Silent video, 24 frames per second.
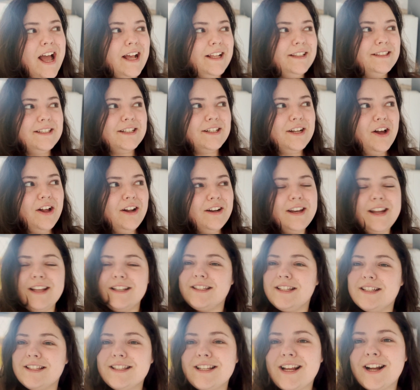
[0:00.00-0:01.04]
It's not
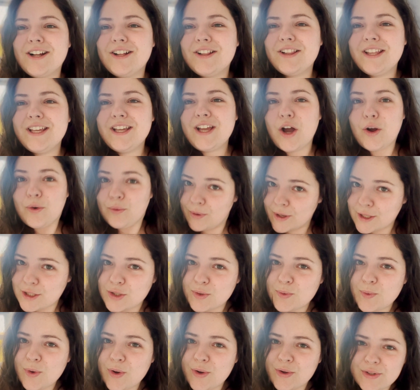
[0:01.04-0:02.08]
necessarily a
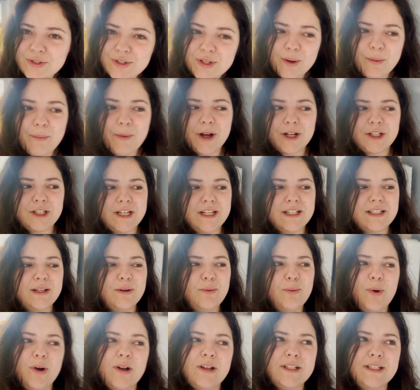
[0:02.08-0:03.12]
ritual so much as it
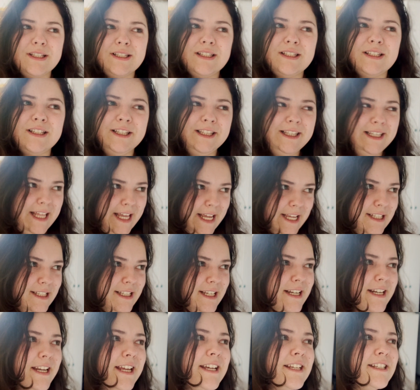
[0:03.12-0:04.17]
was
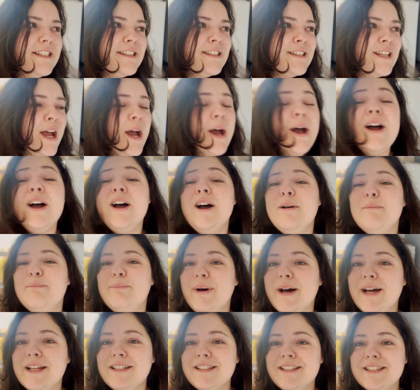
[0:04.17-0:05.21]
laziness,
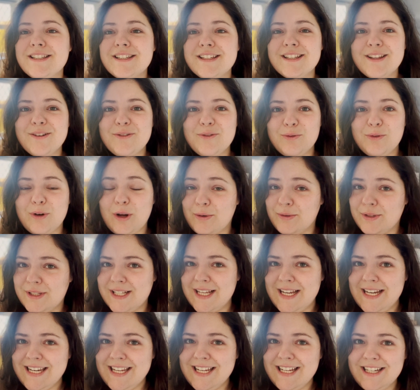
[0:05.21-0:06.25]
but
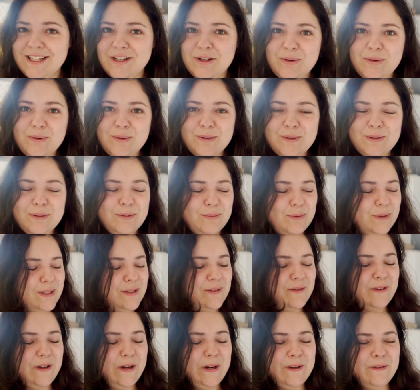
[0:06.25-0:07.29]
Rossini, who was
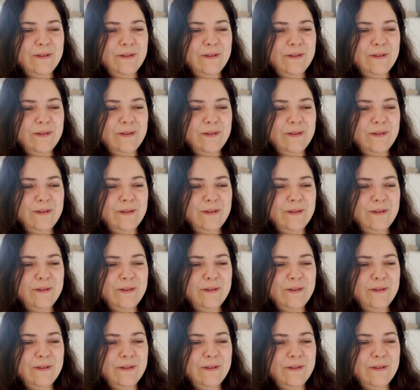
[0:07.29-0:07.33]
a very